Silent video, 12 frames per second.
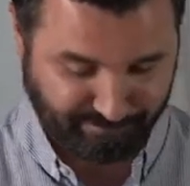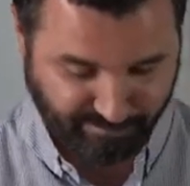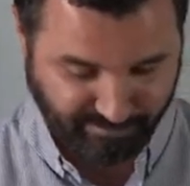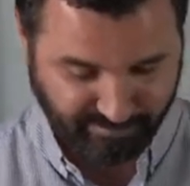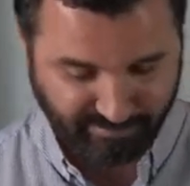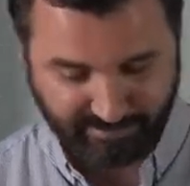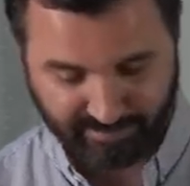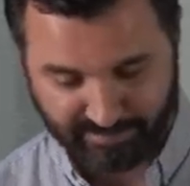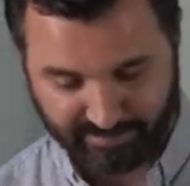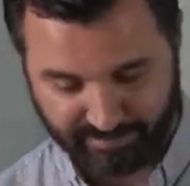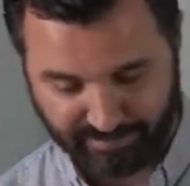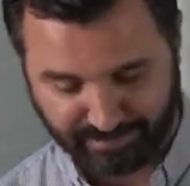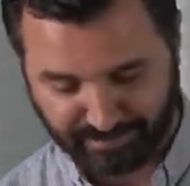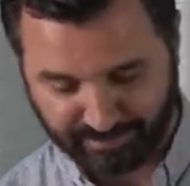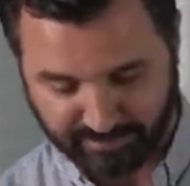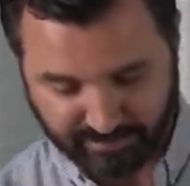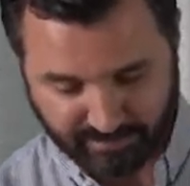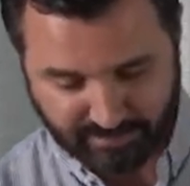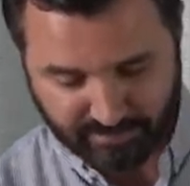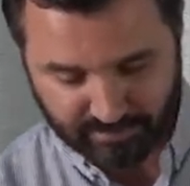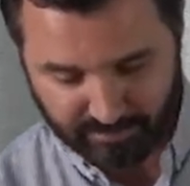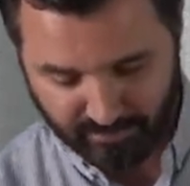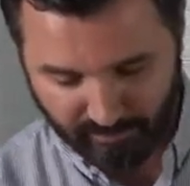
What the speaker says: (silence)